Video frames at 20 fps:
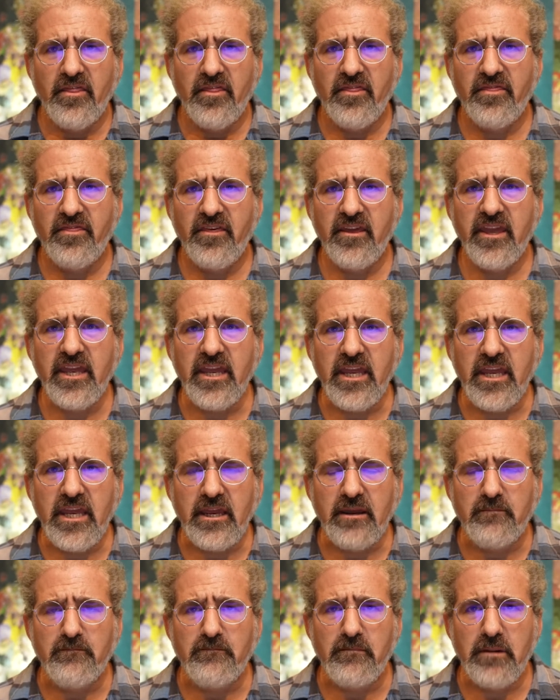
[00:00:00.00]

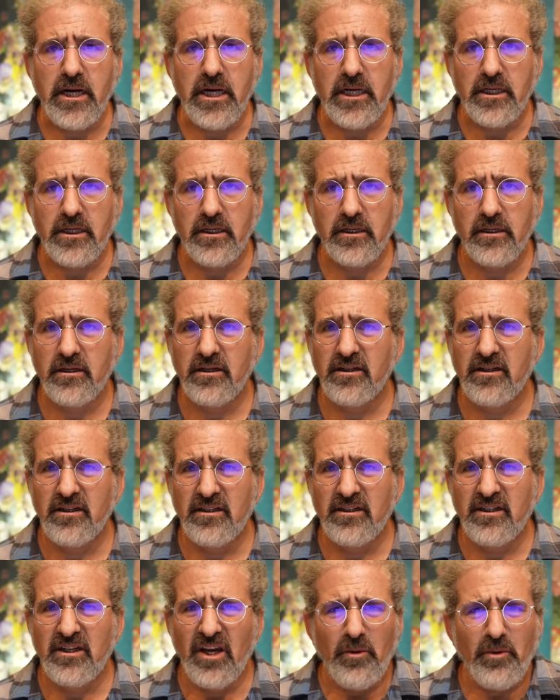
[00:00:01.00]
theme.
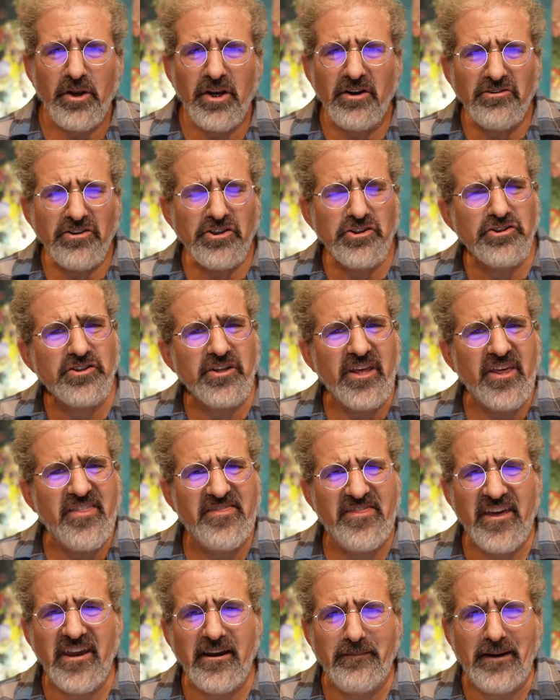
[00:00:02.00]
We don't usually
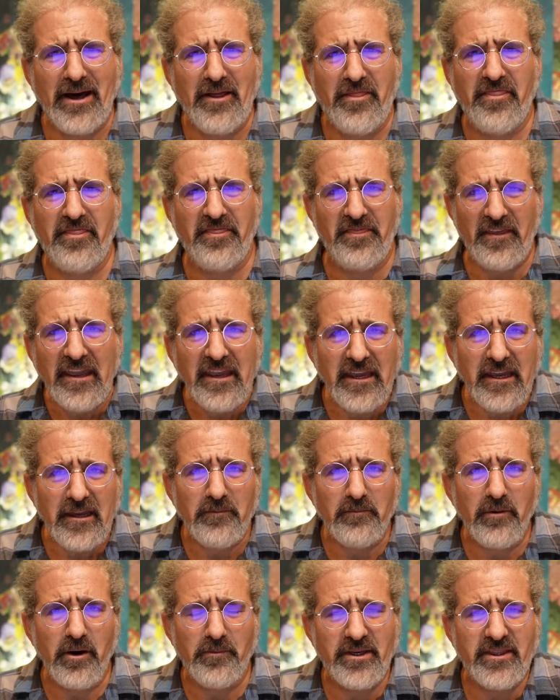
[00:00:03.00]
think about theme
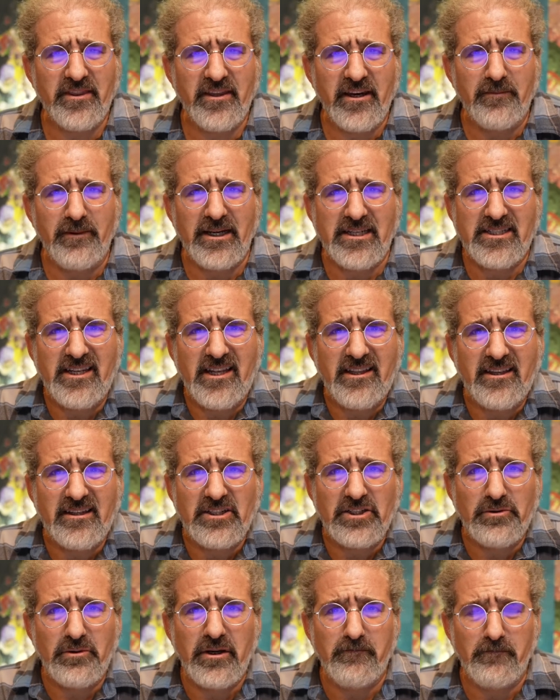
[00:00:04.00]
when we think about selling a
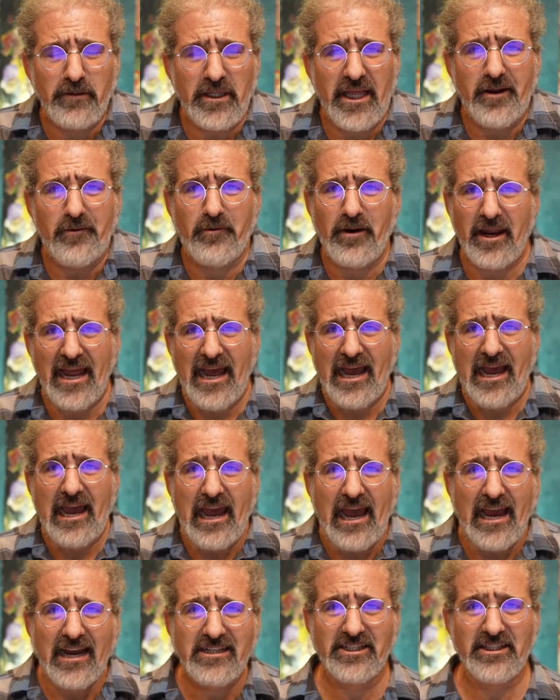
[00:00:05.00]
screenplay, right?
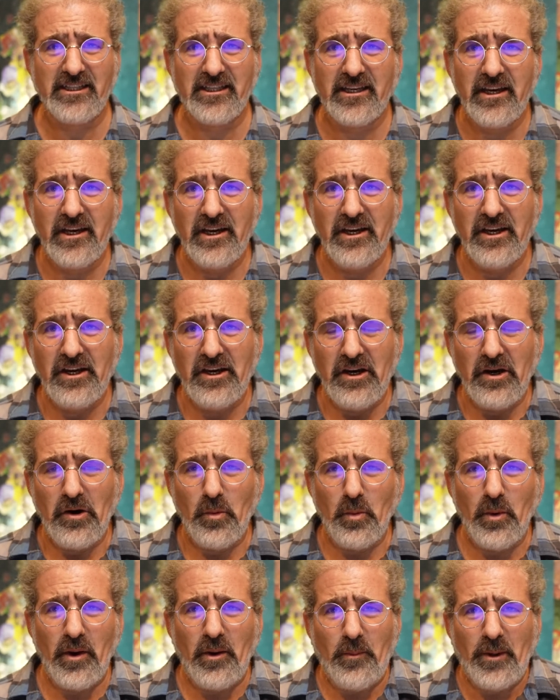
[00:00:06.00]
Actually,
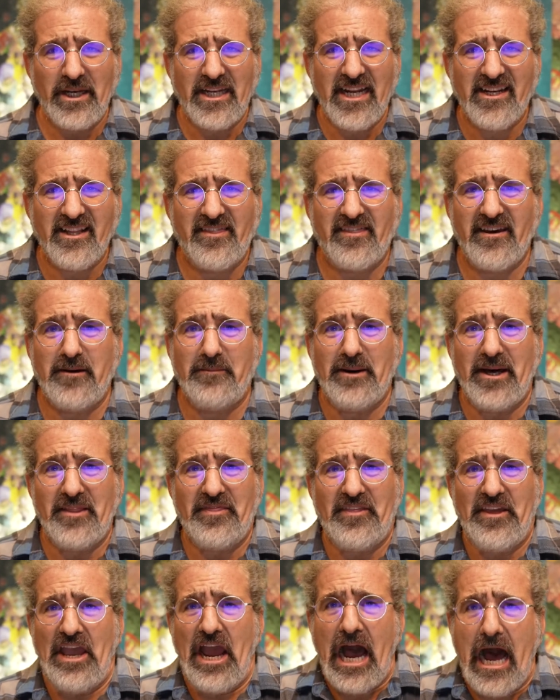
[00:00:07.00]
we tend to think about
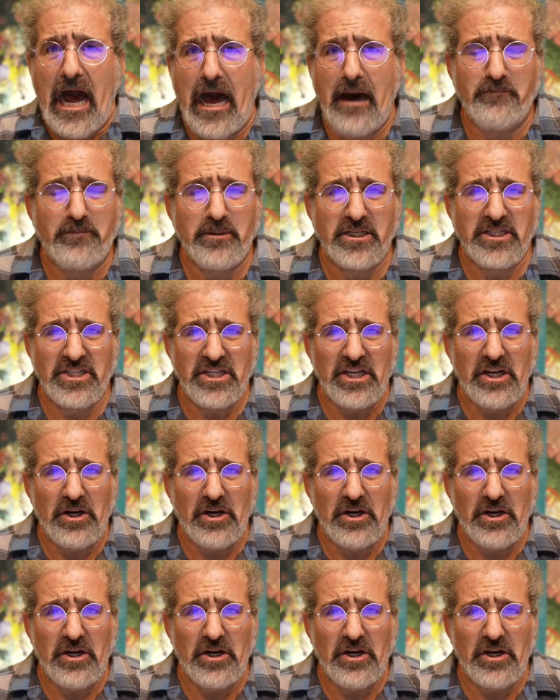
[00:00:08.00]
the opposite,